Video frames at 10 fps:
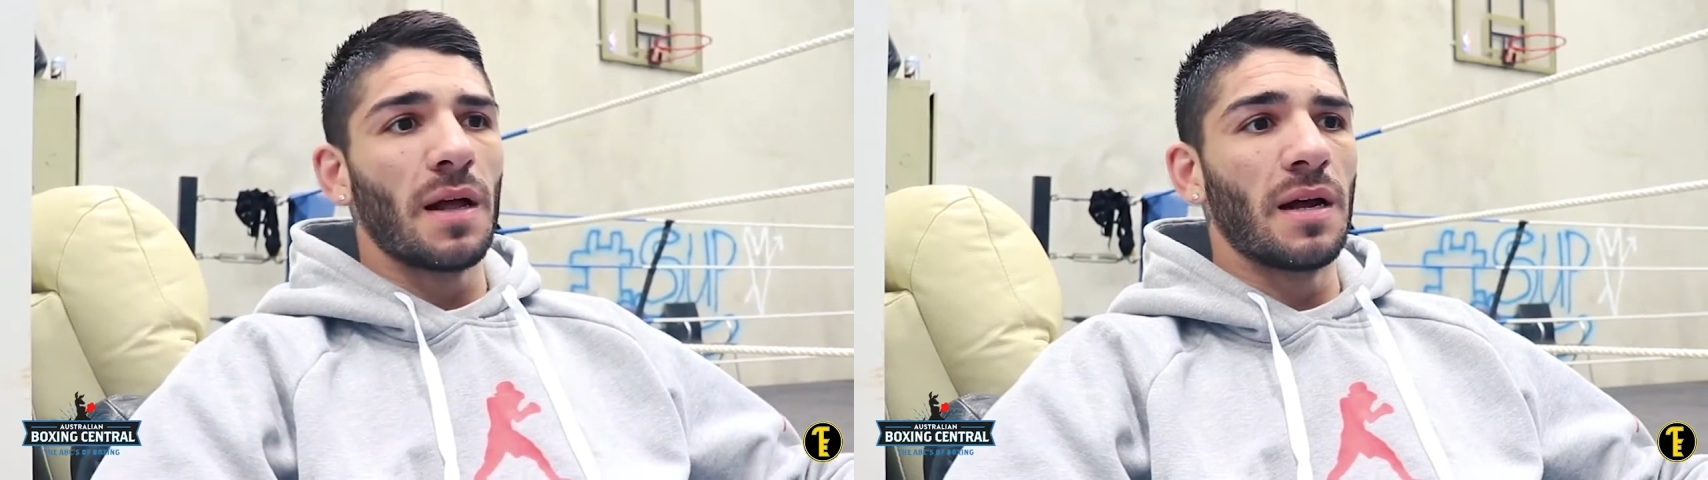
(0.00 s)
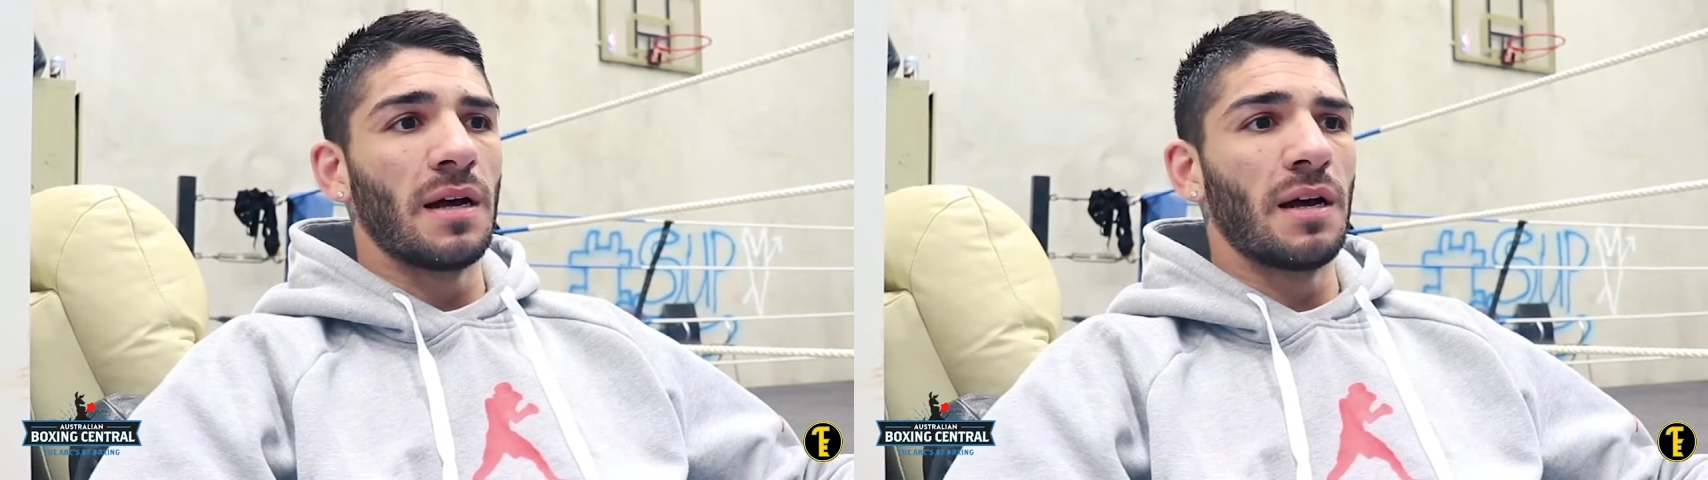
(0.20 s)

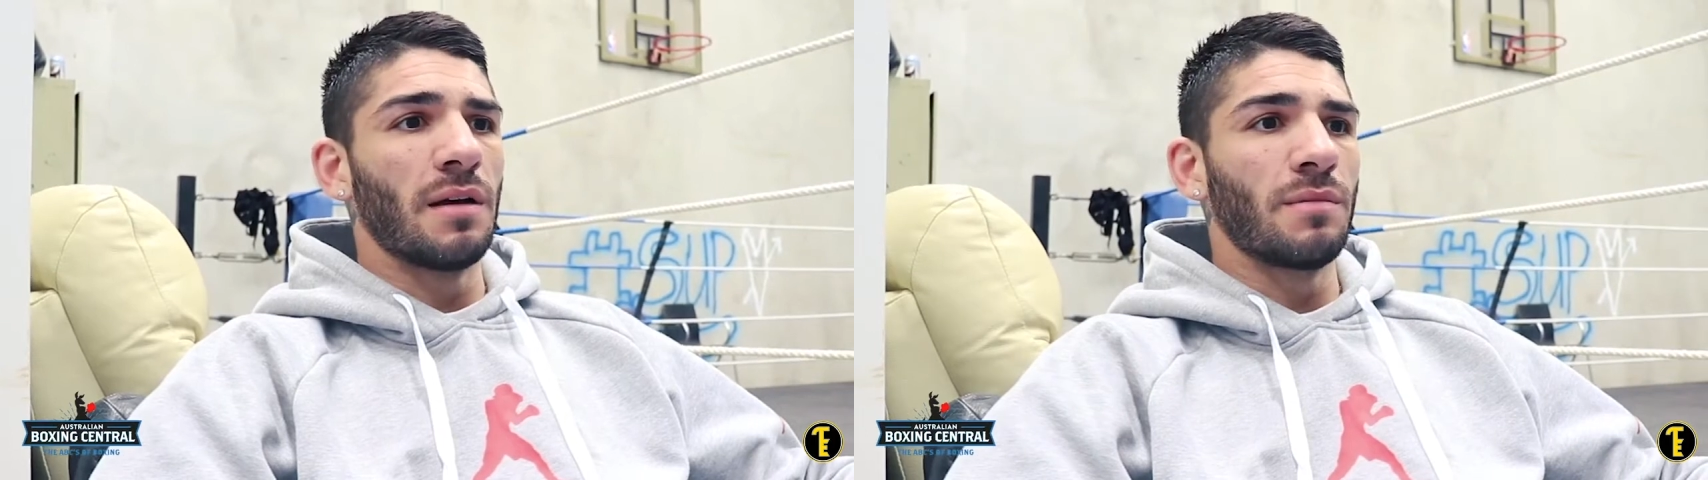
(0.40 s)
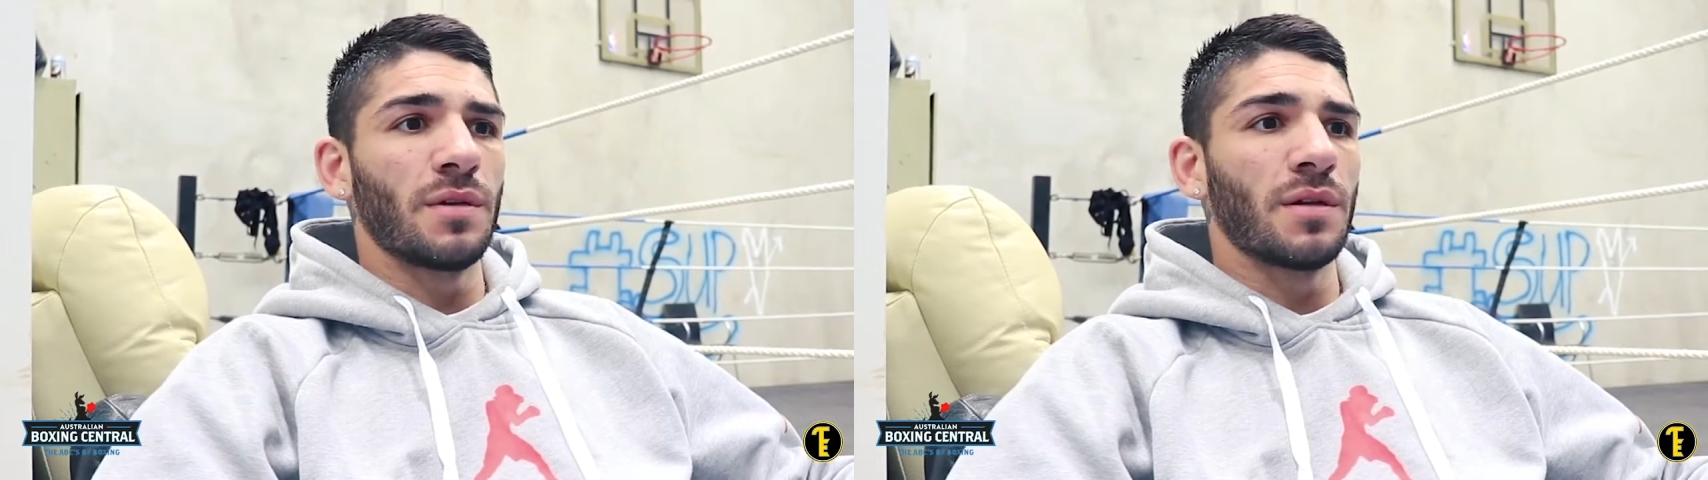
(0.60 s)

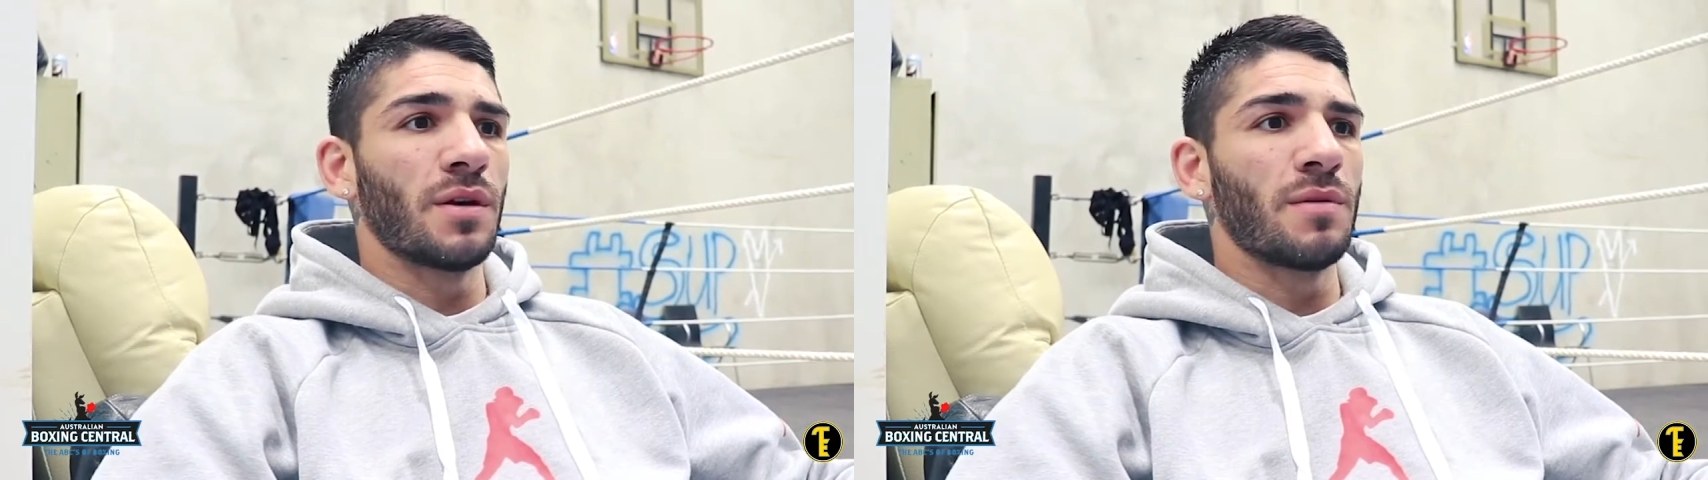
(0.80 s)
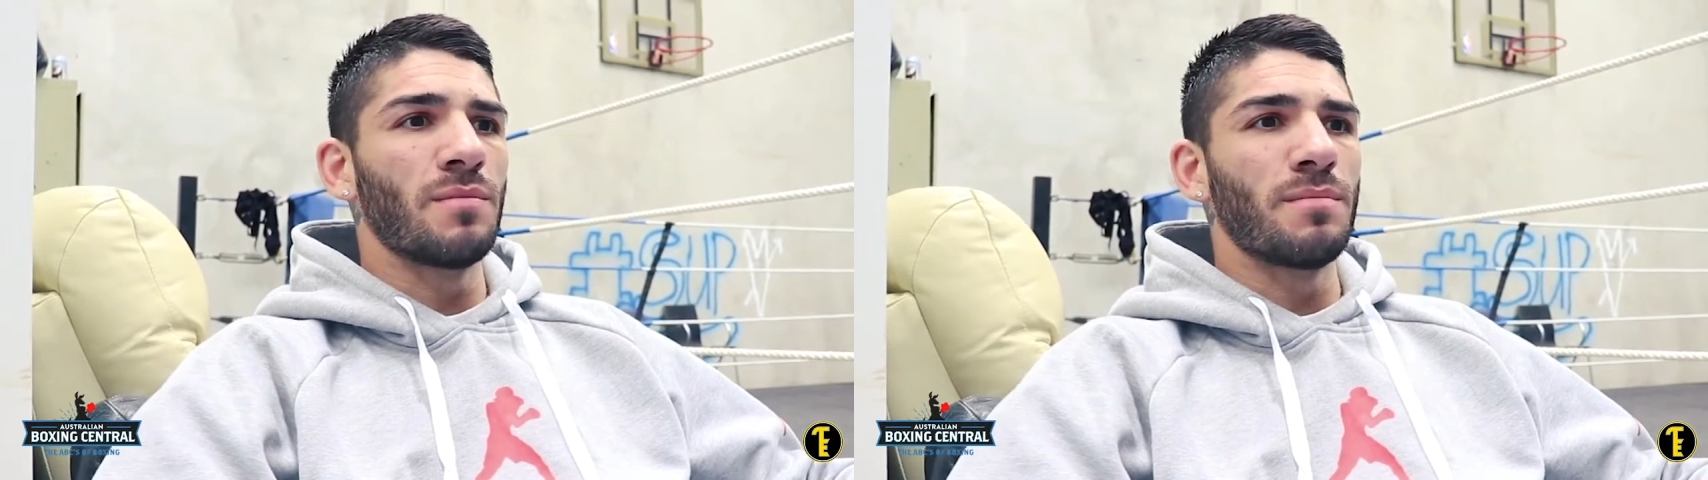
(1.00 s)

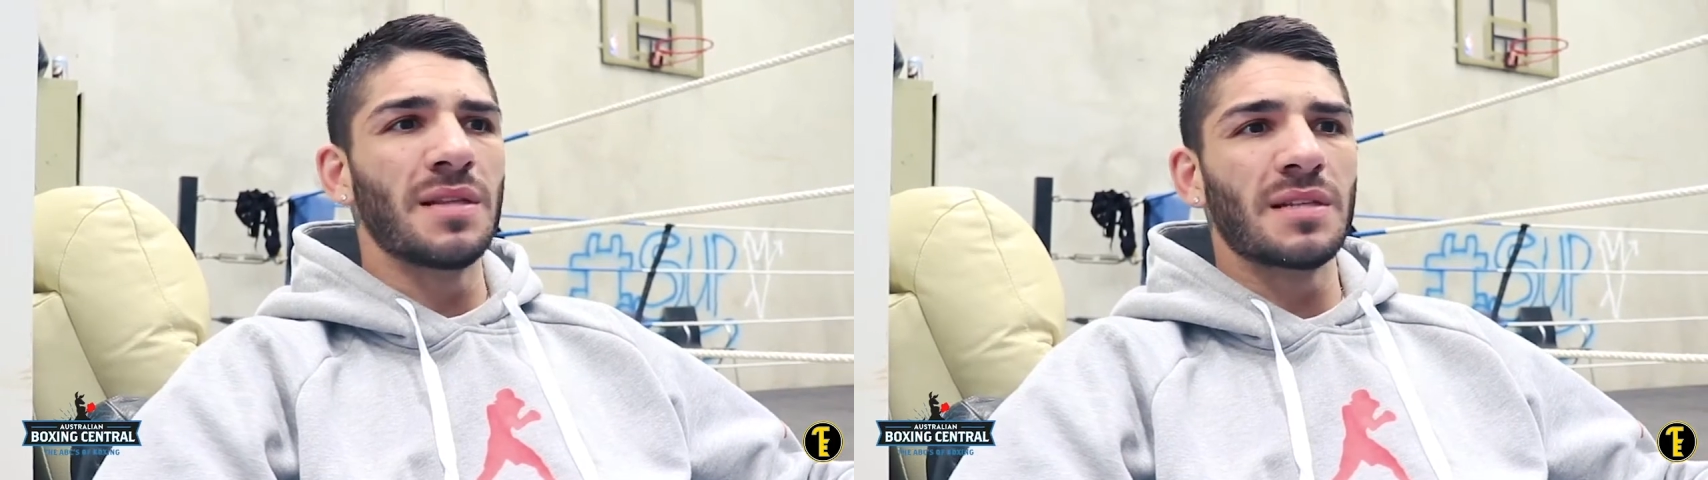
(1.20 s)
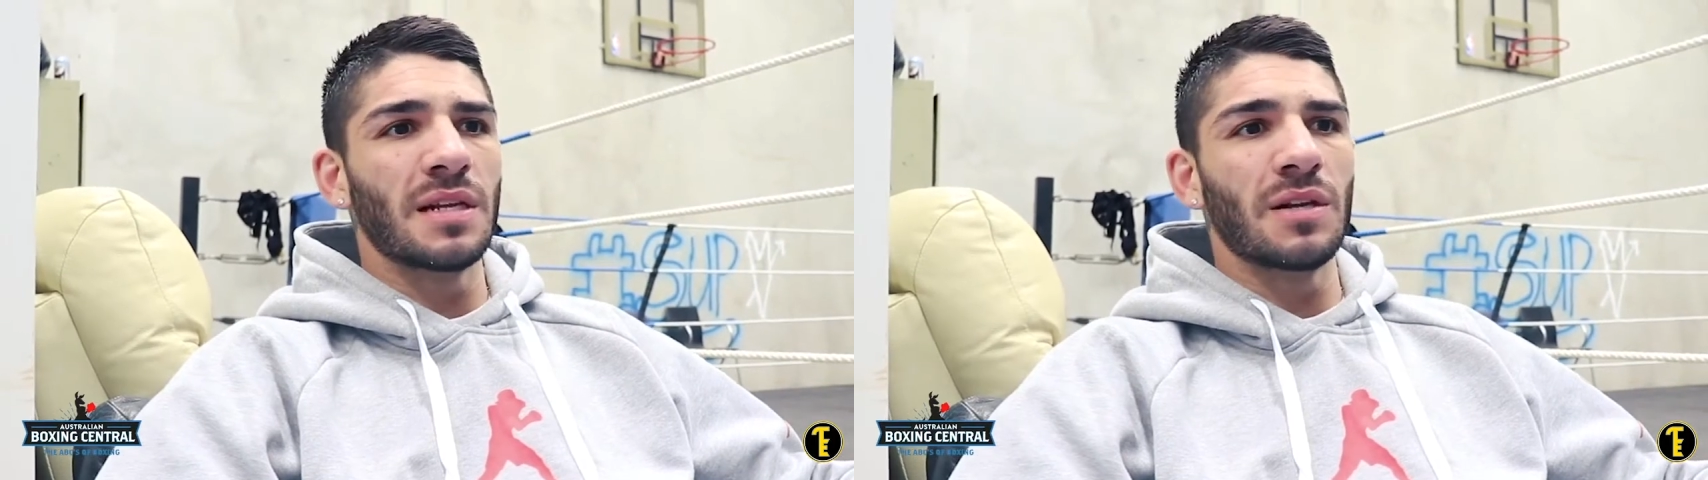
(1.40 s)
And,
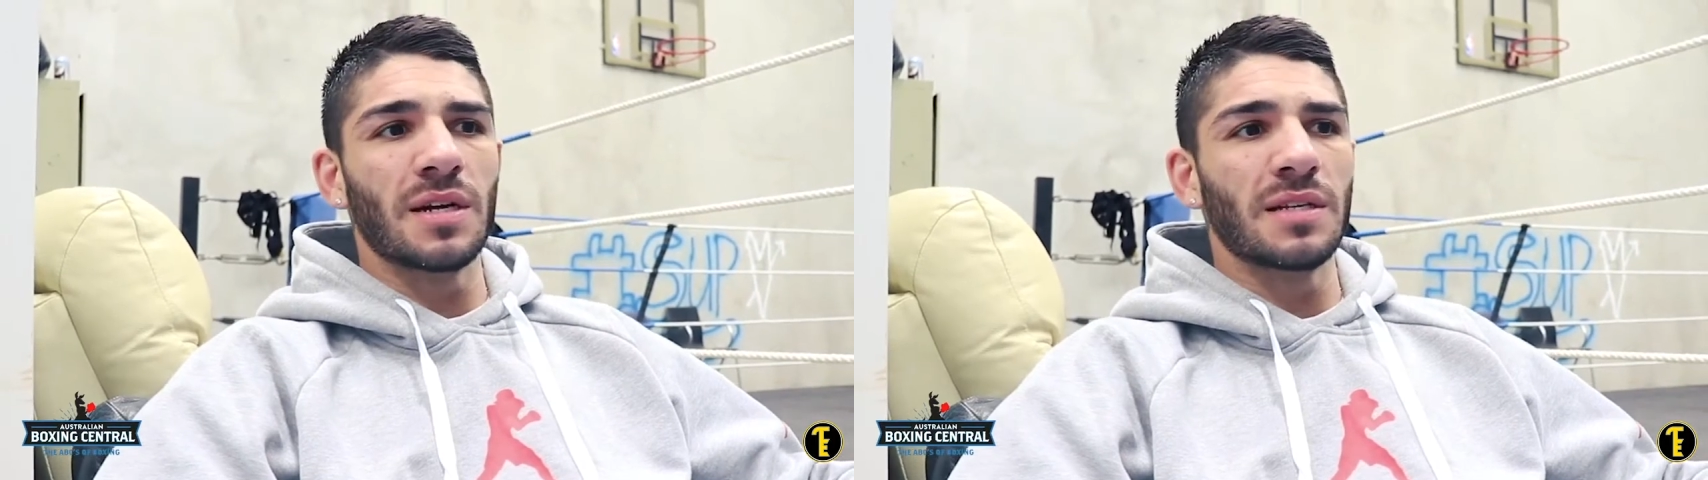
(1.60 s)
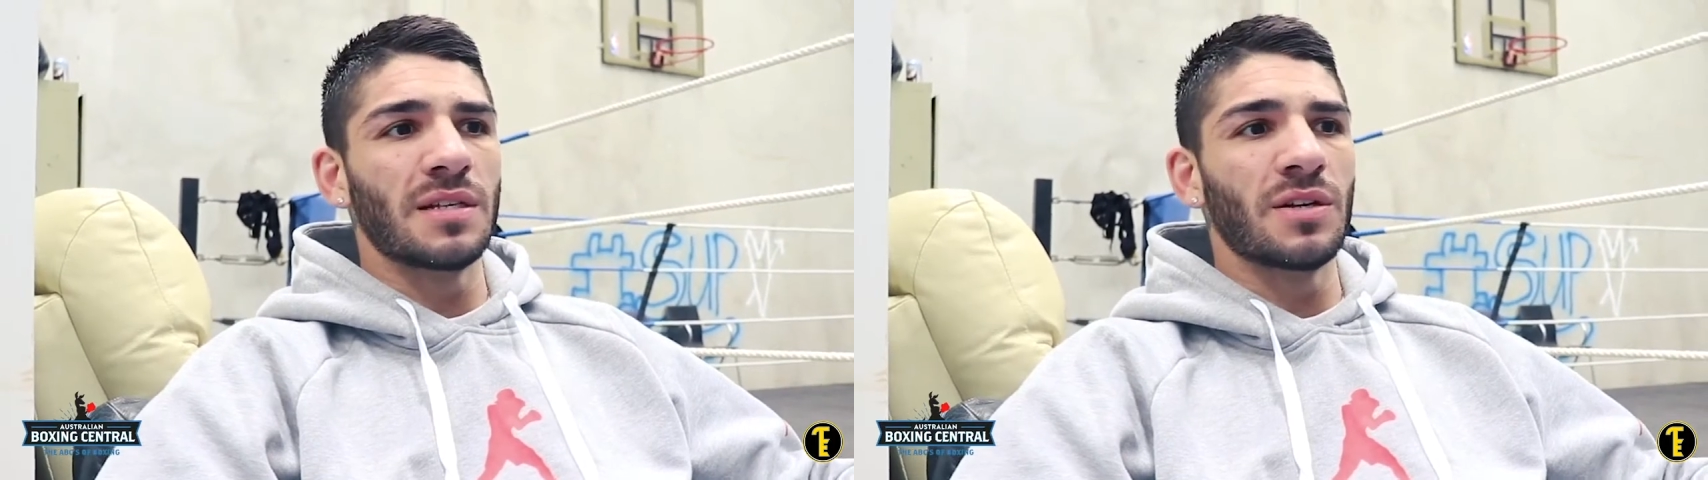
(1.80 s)
mentally,
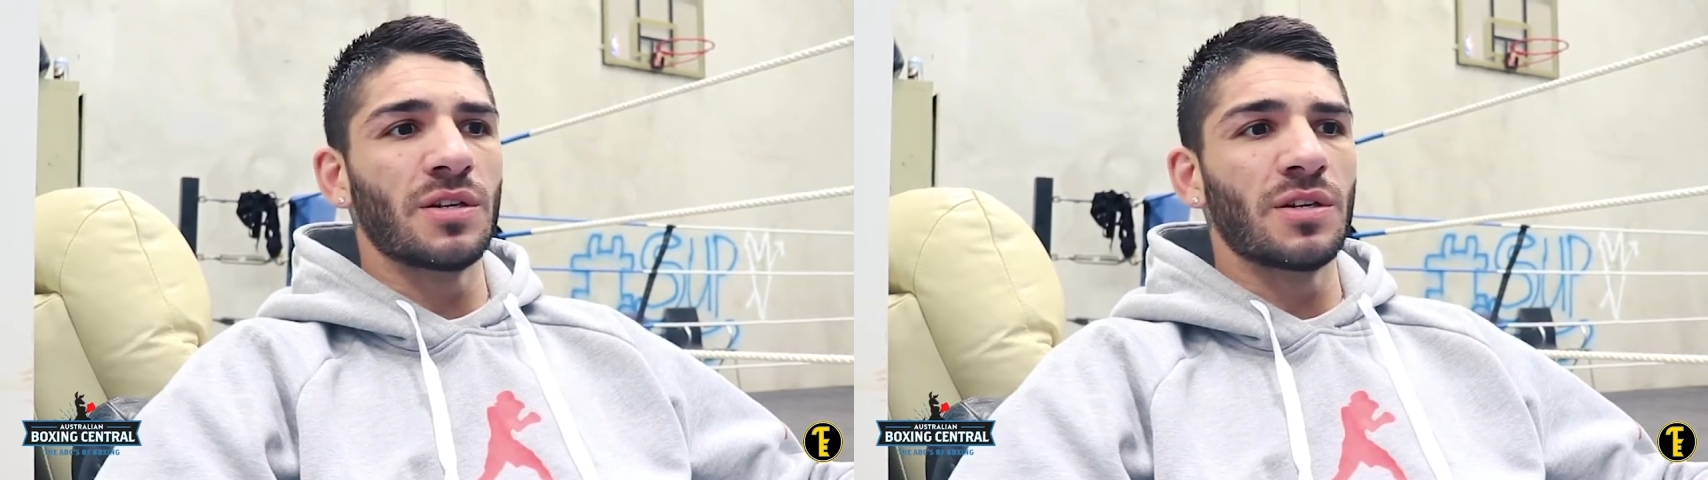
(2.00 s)
like I said,